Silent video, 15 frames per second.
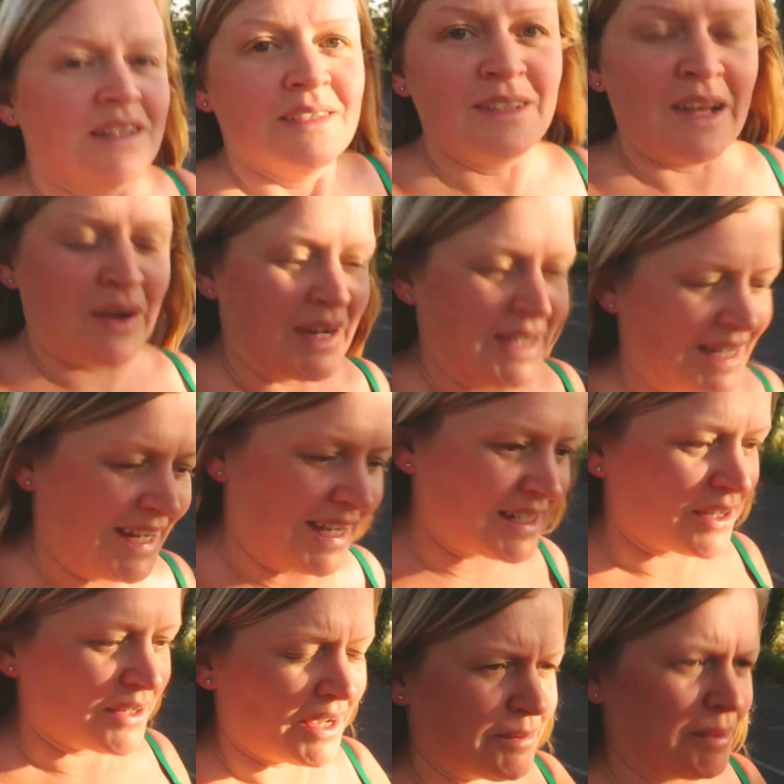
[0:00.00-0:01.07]
No idea.
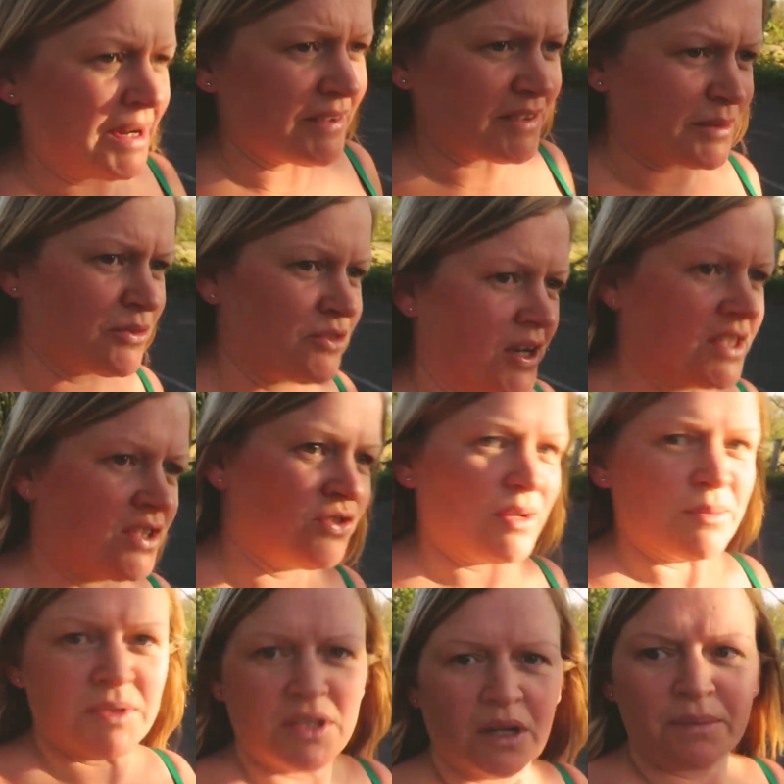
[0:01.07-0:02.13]
So yeah, I've been having some crazy
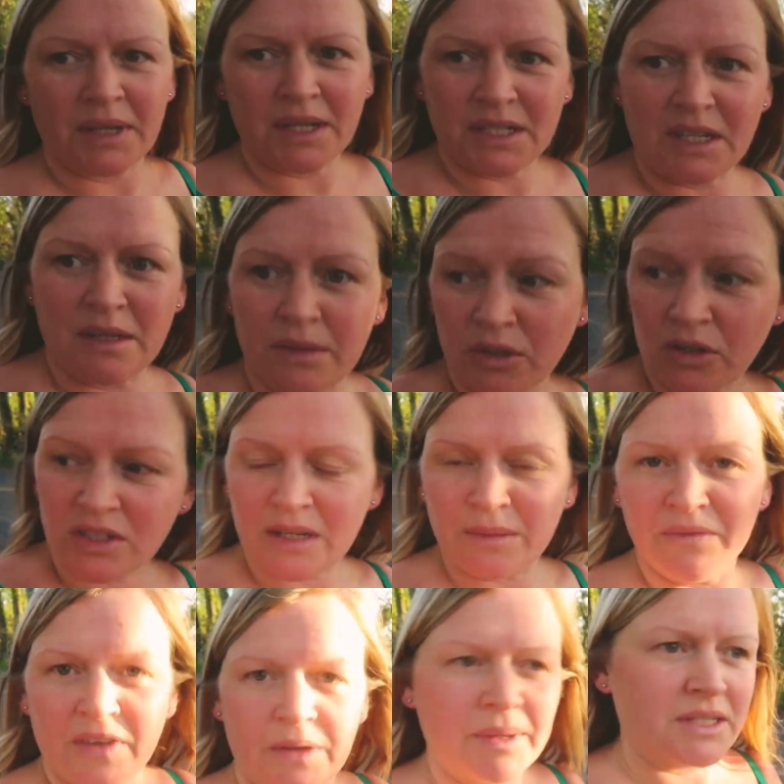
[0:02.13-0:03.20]
dreams and not being Steve, not
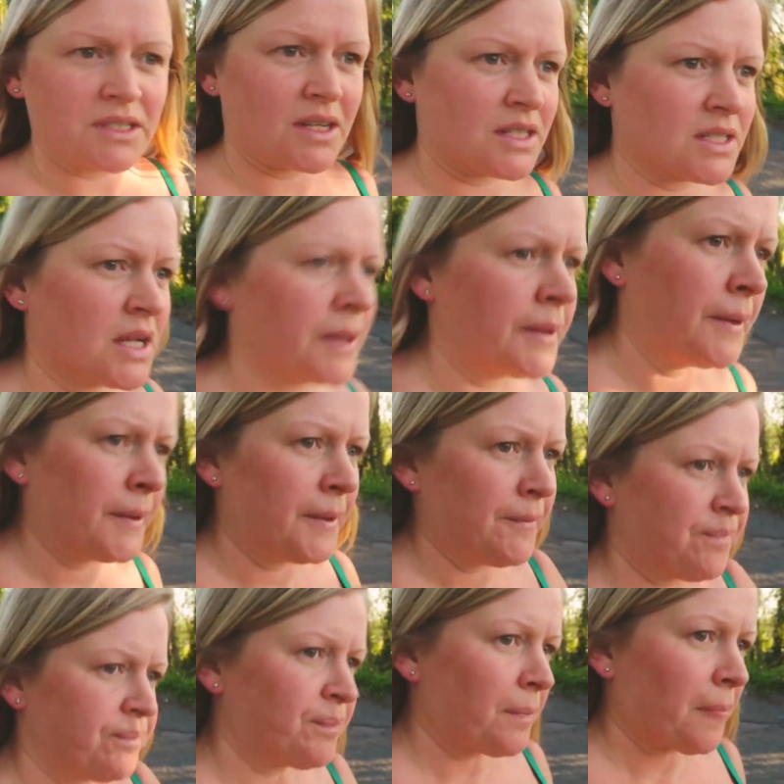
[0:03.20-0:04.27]
sleeping very well. So that's
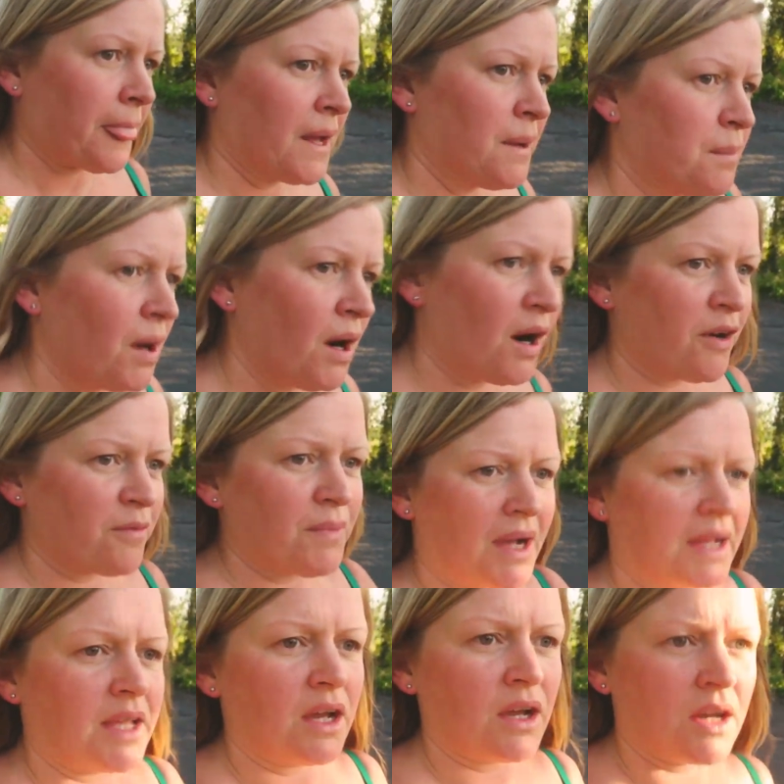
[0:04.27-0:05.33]
part of
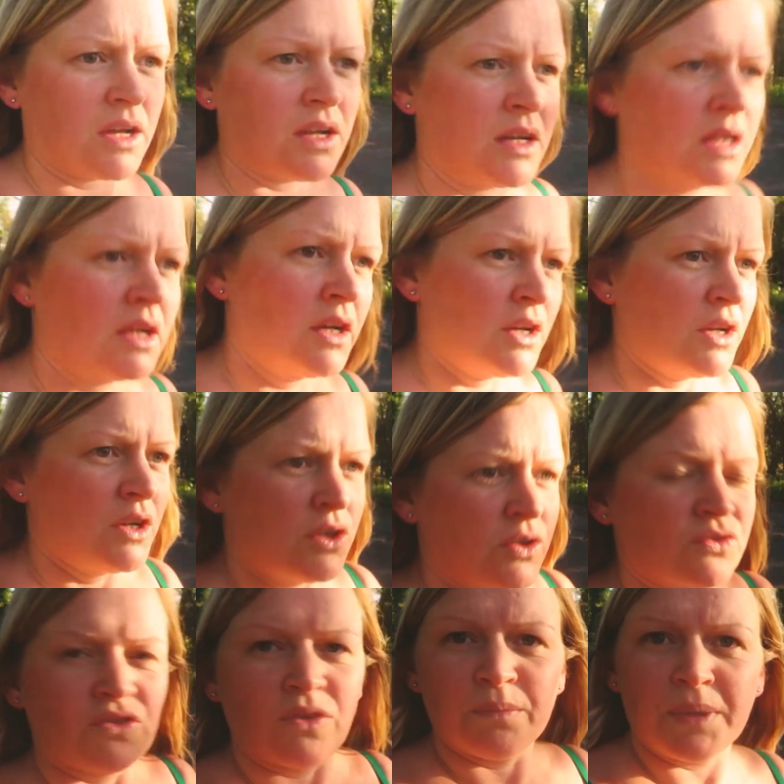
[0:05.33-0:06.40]
my
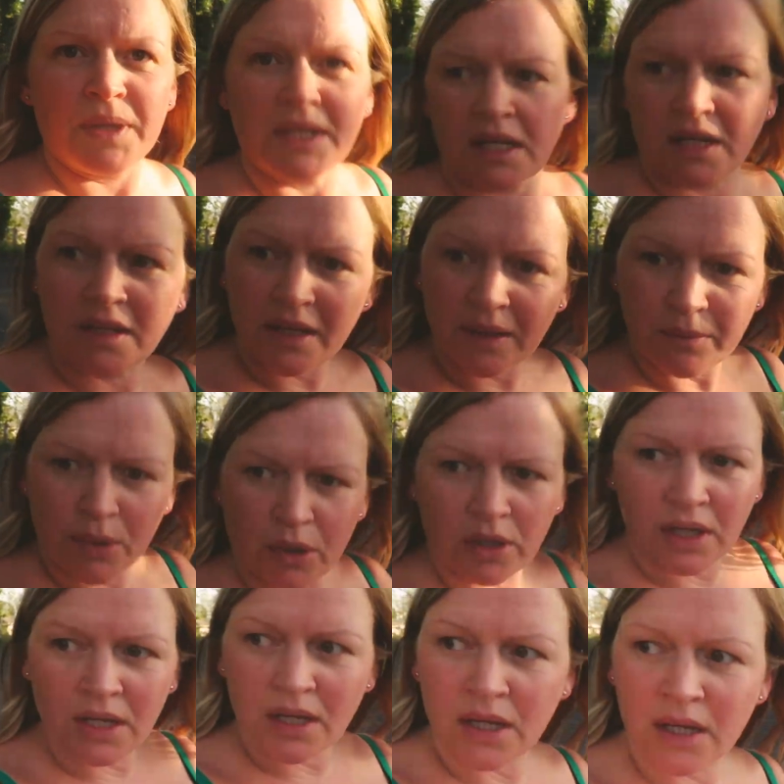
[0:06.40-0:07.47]
grumpiness, I think.
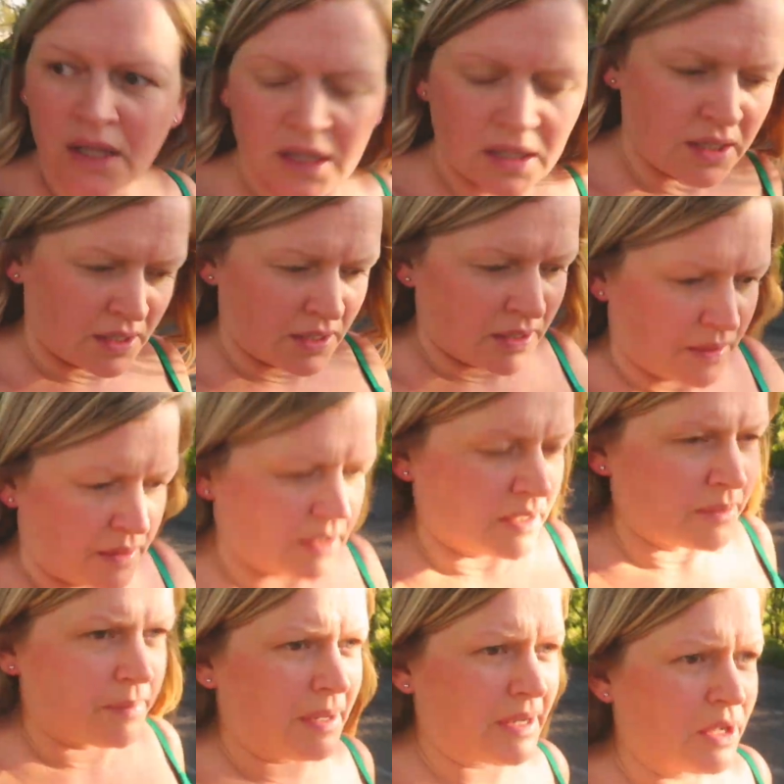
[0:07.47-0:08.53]
But
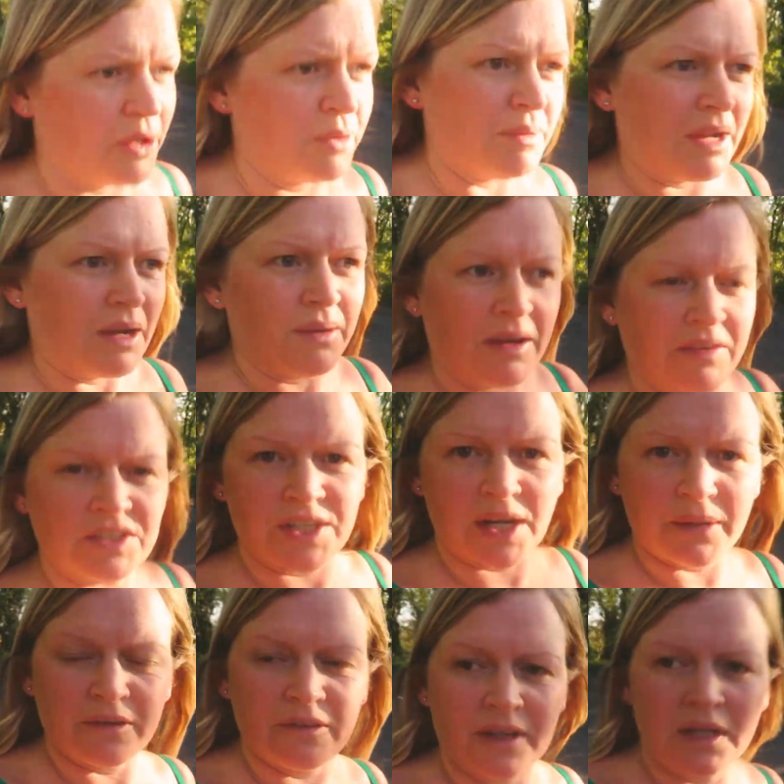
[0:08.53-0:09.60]
back home now, have a
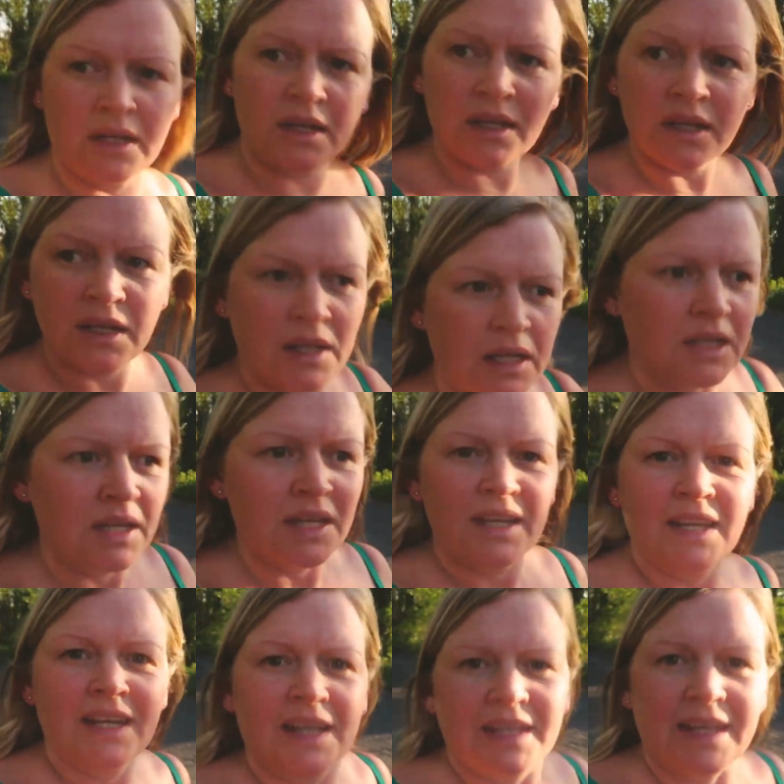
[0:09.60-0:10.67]
shower and
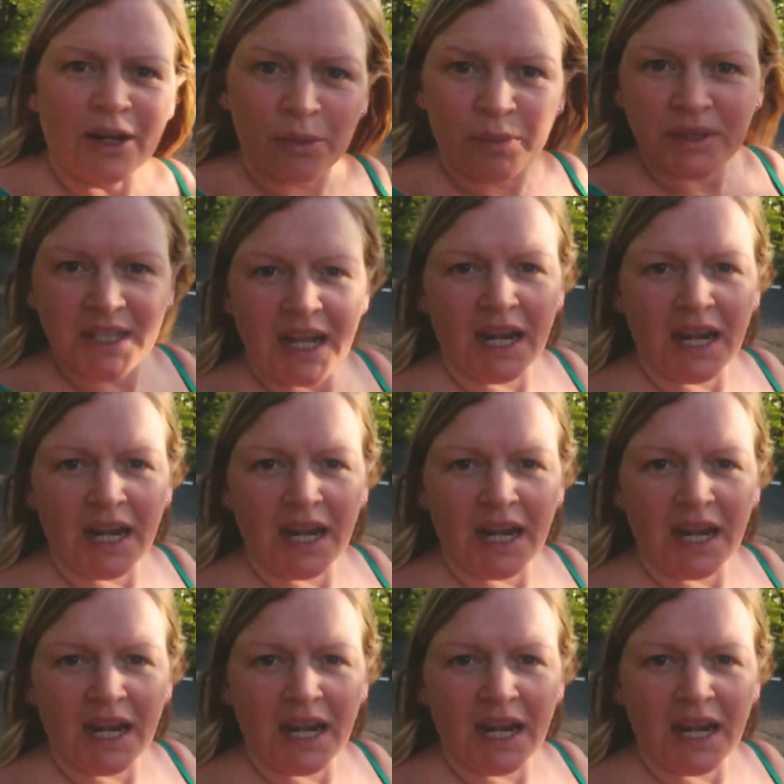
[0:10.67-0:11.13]
Time for the